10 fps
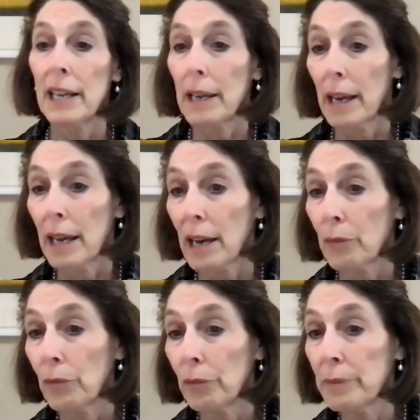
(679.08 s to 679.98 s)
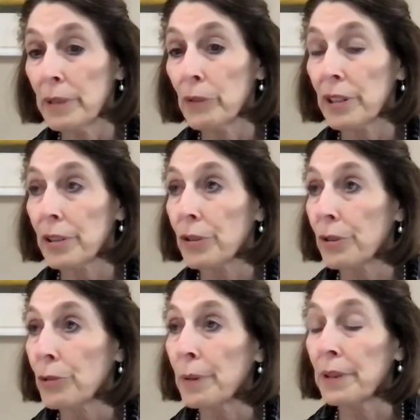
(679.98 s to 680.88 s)
women with
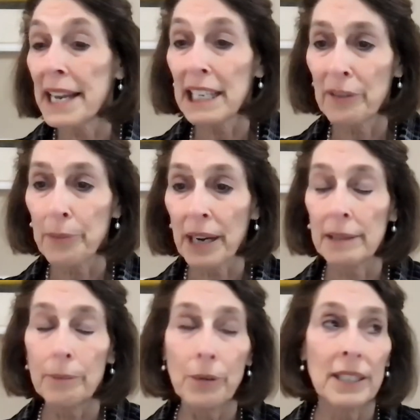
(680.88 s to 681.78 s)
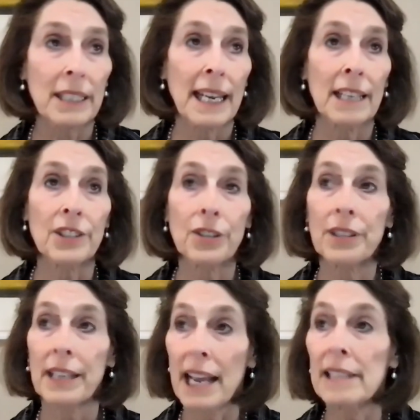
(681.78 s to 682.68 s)
triple negative breast cancer
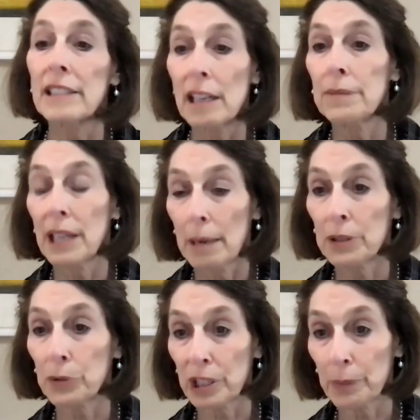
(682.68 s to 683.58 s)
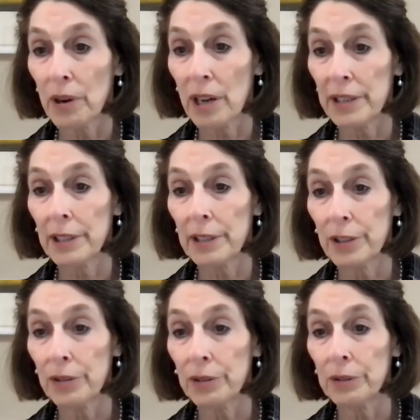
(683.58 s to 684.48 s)
can sometimes respond
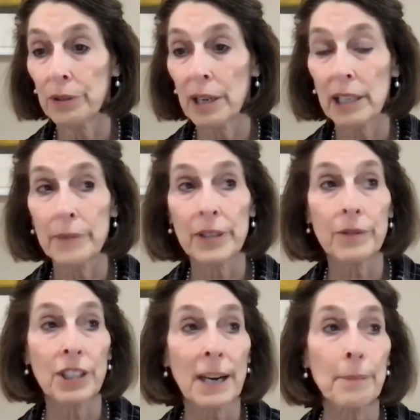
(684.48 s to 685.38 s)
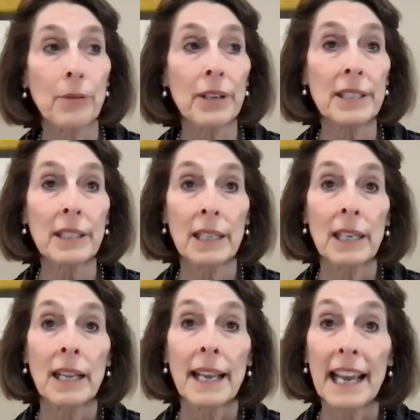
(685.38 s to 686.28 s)
to immune checkpoint.
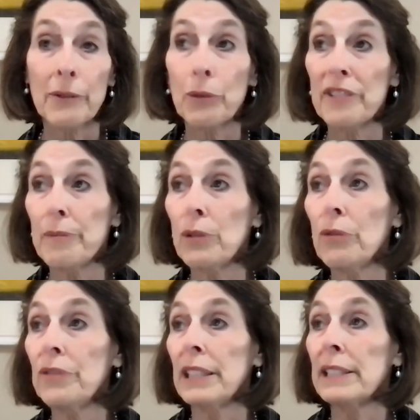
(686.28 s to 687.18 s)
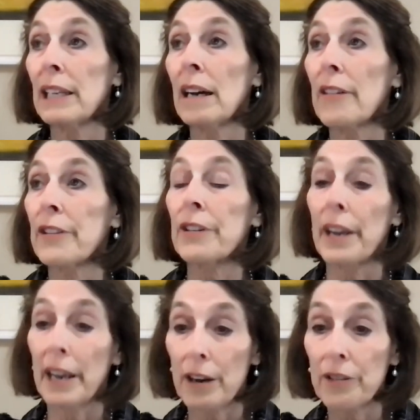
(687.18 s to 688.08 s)
And we've moved into other
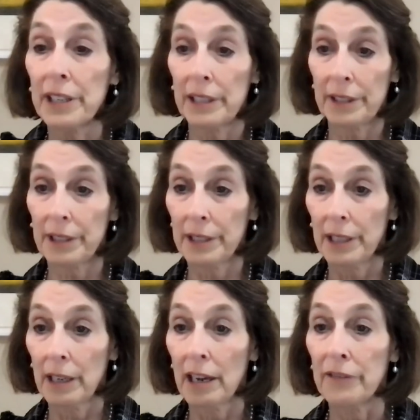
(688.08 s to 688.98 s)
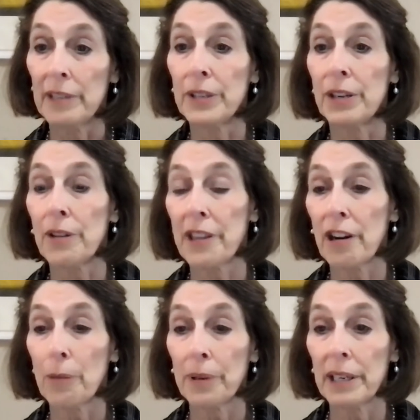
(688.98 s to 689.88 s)
areas of
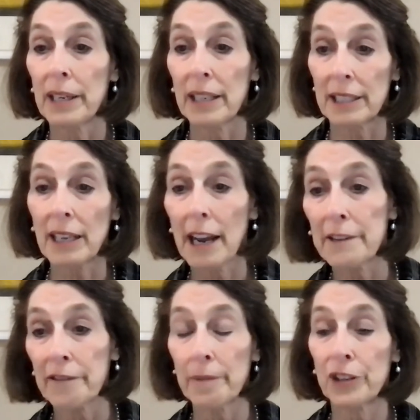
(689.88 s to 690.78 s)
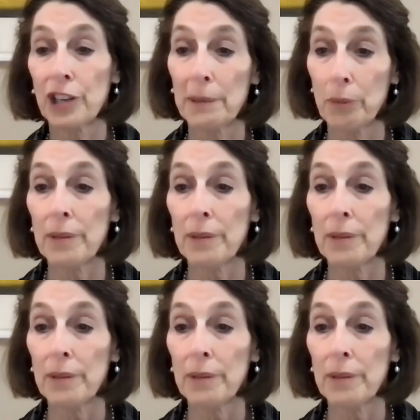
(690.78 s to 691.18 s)
immunotherapy aside from the checkpoint